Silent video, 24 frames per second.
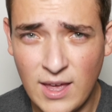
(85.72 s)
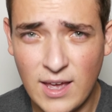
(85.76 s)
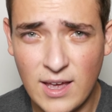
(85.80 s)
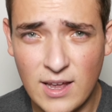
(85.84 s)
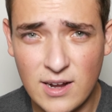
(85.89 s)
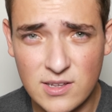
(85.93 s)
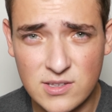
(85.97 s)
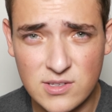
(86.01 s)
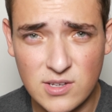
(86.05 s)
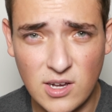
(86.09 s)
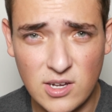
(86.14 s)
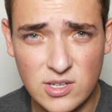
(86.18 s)
and
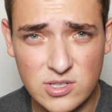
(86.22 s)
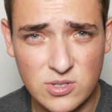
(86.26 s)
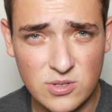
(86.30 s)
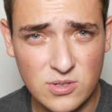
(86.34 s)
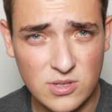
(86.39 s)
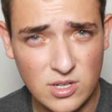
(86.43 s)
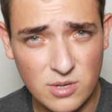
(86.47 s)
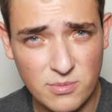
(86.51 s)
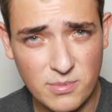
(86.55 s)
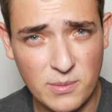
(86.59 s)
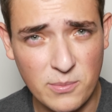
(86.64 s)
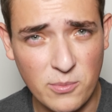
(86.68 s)
it's also a
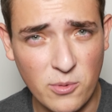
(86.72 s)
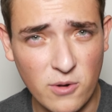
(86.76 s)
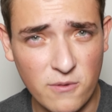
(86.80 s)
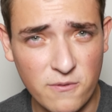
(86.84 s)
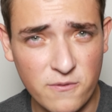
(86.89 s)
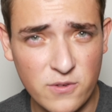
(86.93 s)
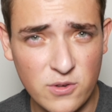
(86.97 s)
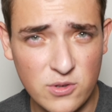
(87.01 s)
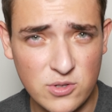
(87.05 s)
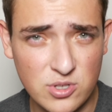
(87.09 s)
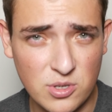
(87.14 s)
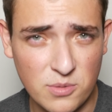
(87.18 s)
little bit more
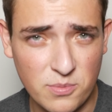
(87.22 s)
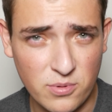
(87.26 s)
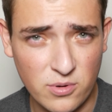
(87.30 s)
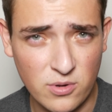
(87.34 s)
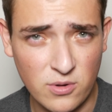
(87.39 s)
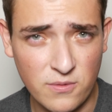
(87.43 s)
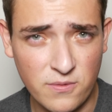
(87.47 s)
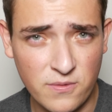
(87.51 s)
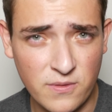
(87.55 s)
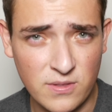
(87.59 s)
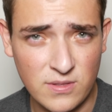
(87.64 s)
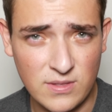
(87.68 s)

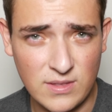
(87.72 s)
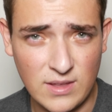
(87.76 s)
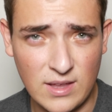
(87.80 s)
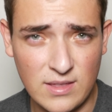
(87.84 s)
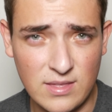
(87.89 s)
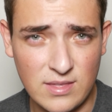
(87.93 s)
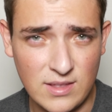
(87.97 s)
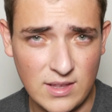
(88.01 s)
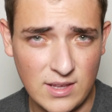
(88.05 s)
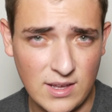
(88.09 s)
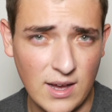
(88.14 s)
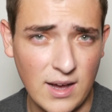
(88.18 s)
future-proof than
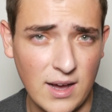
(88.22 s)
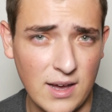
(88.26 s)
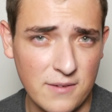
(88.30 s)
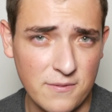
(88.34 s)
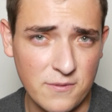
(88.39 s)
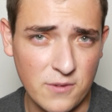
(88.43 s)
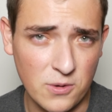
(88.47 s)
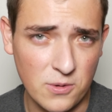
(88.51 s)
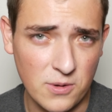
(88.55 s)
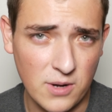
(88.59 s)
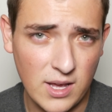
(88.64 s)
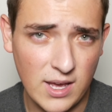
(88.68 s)
the
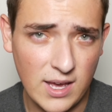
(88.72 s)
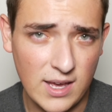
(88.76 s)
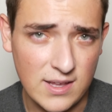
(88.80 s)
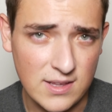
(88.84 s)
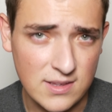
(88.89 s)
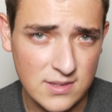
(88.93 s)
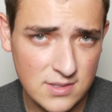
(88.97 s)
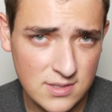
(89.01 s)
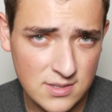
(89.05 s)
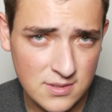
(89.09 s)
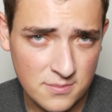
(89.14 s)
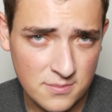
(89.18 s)
iPhone 8.